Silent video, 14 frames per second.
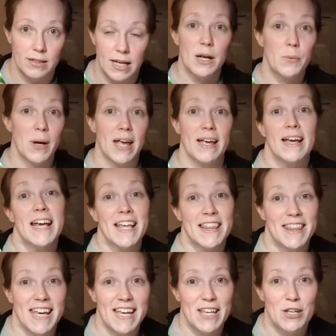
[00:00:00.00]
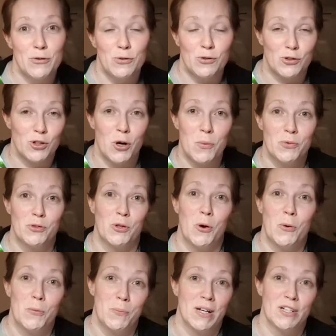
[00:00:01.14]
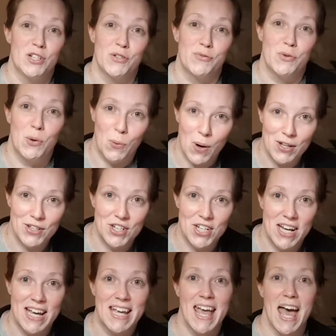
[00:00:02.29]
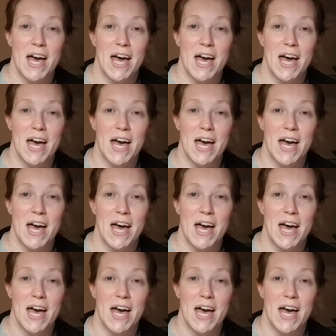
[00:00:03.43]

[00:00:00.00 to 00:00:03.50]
Anyway, thank you so much for watching.